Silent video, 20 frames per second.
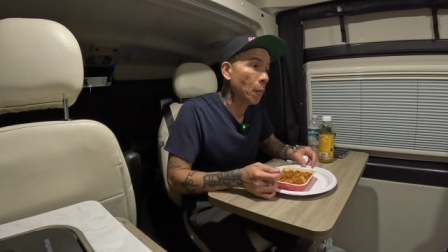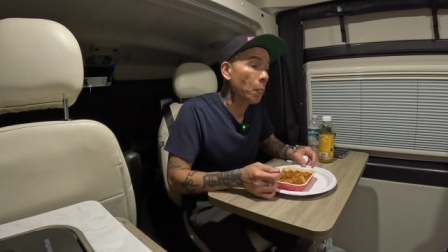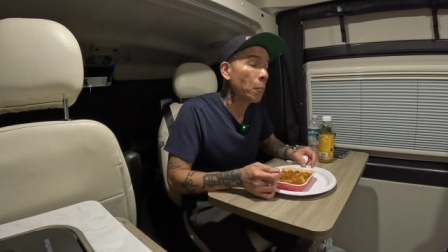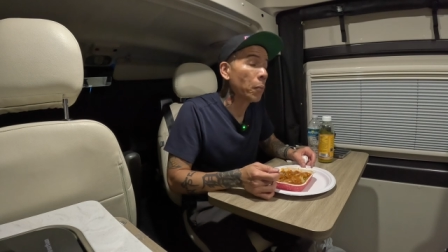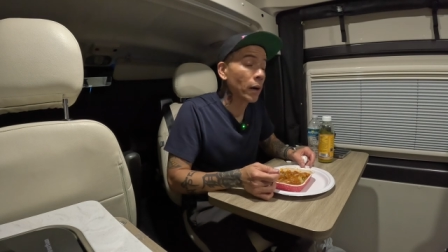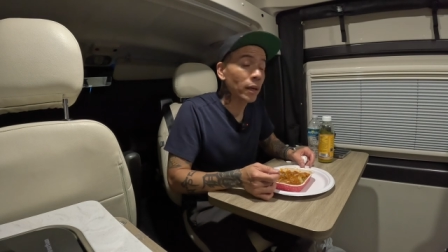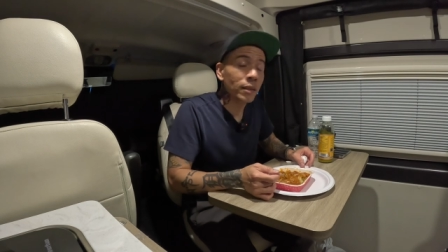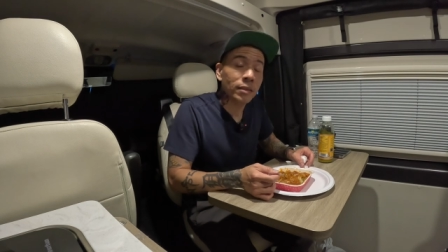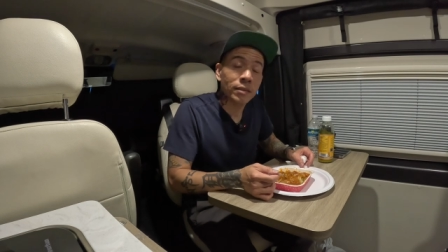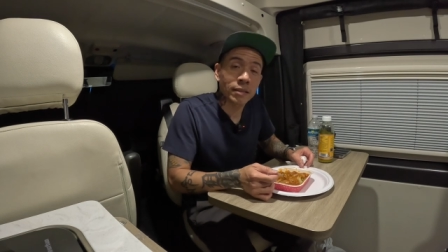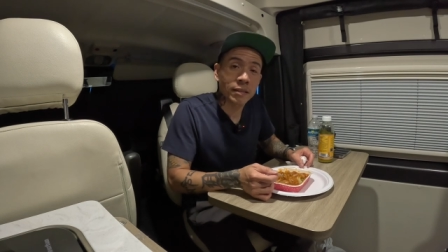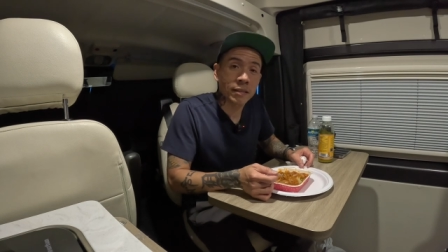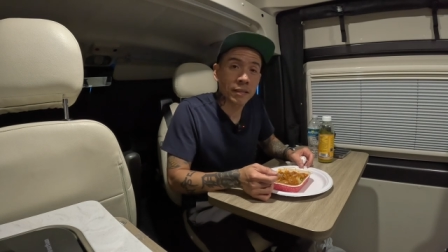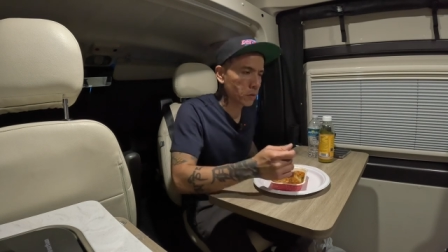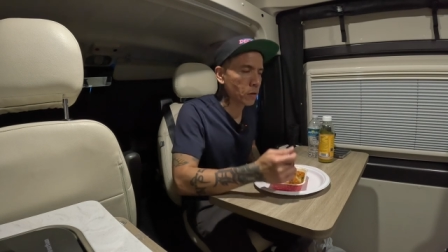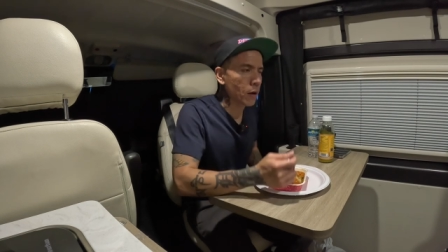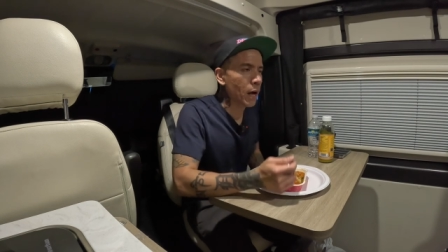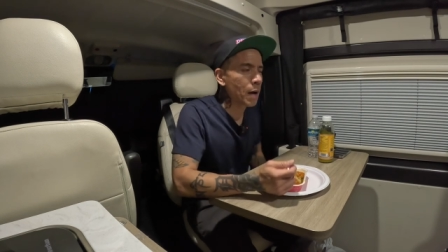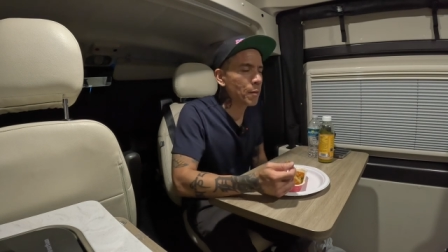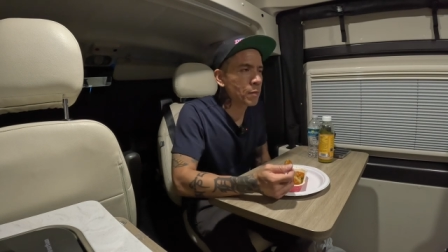a bus.
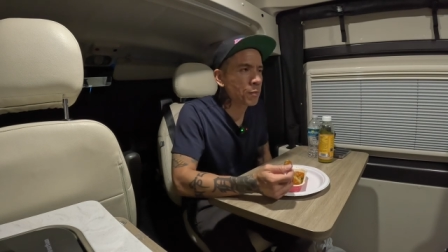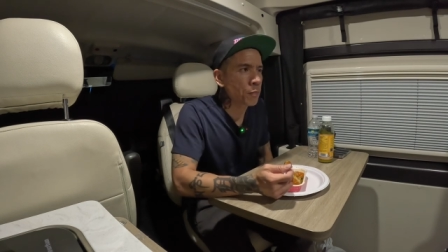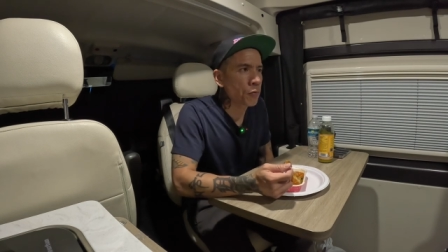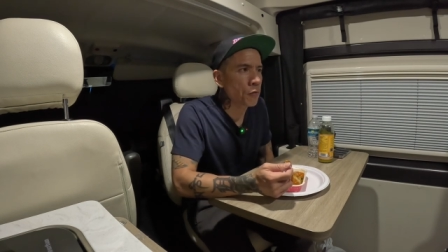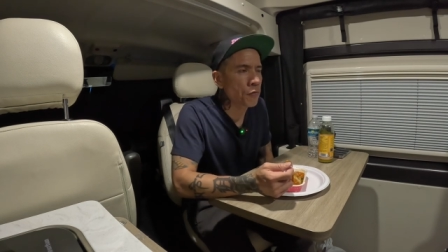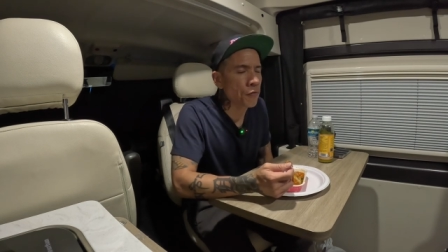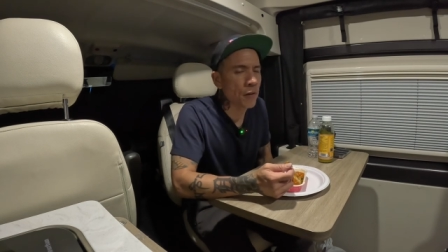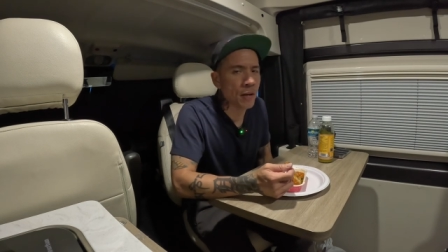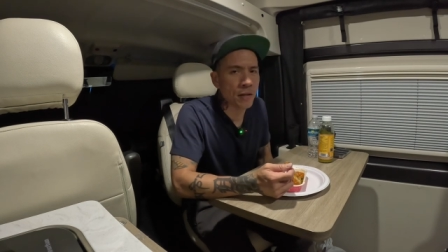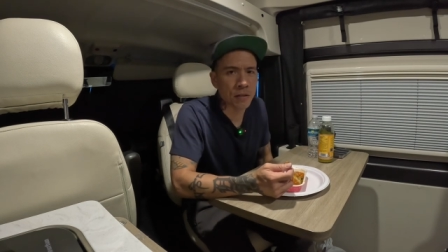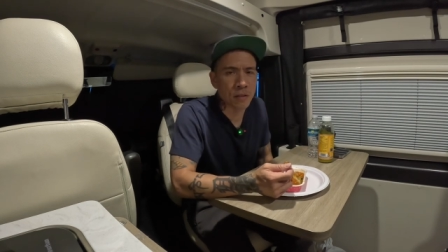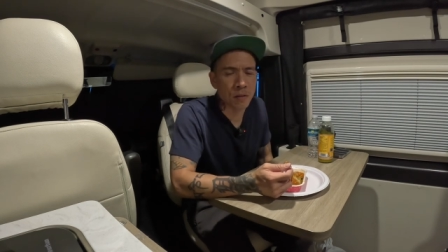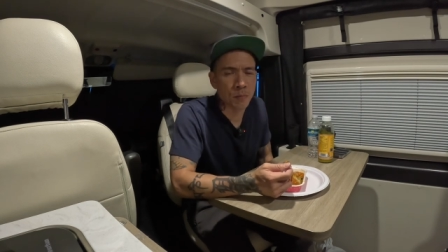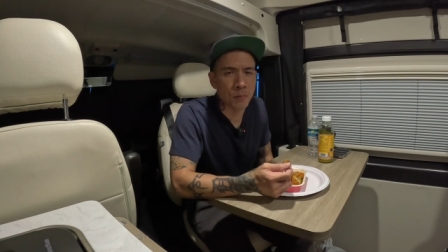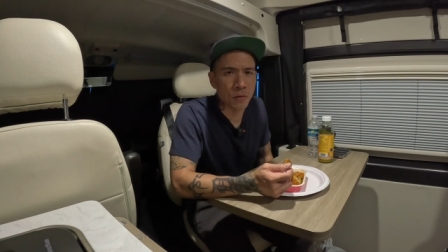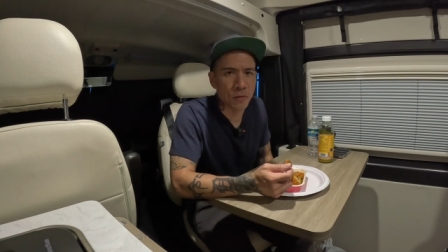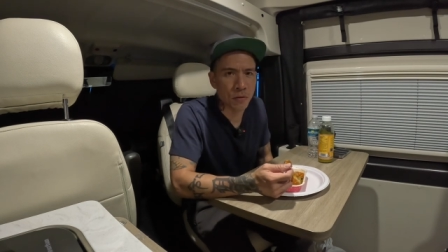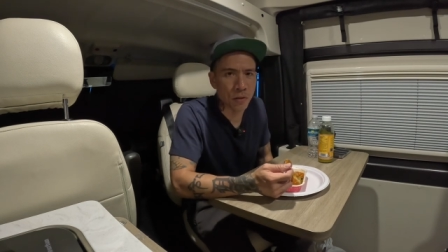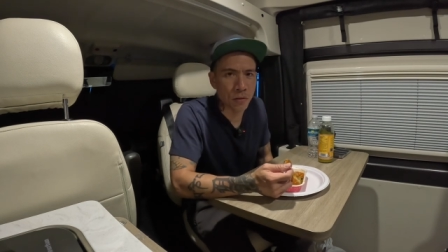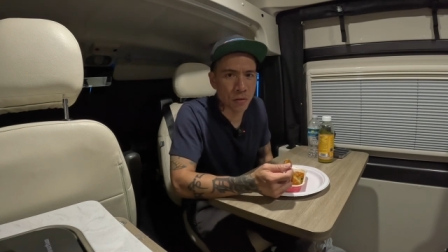So I'm a professional
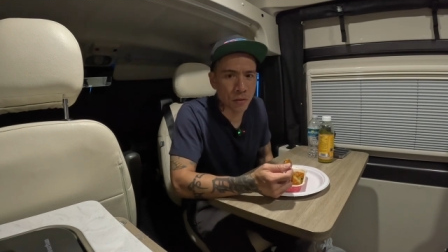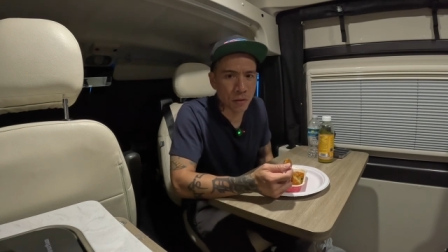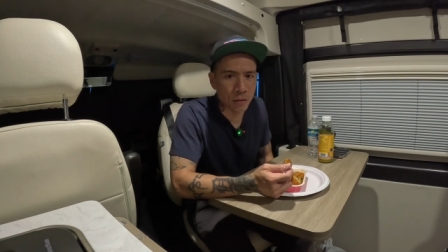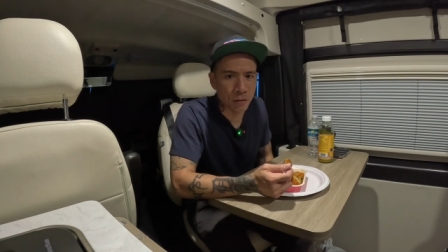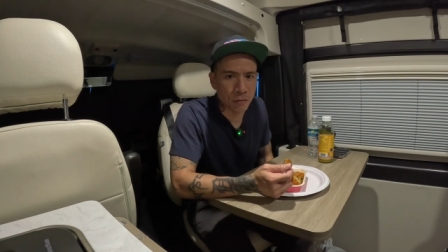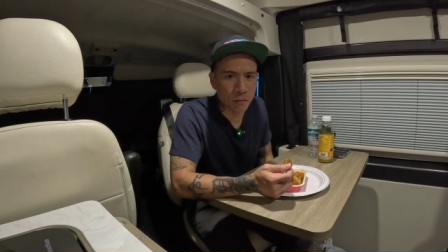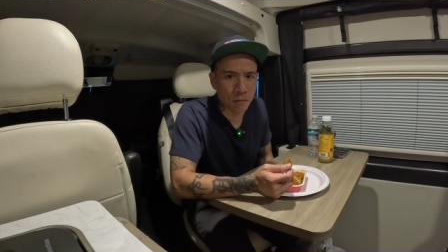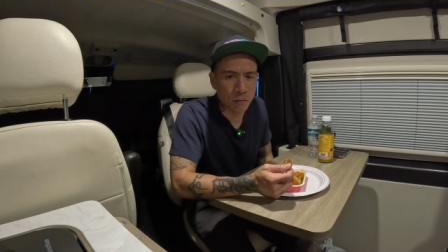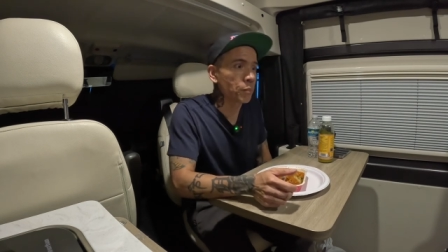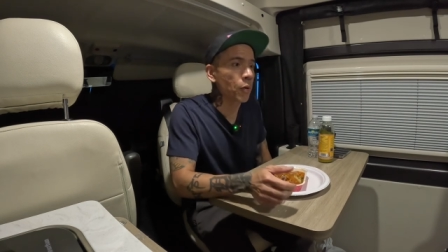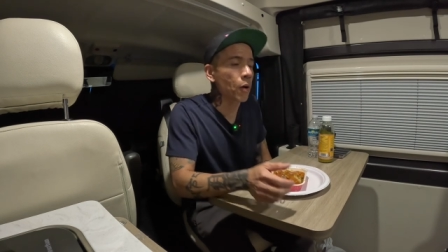musician.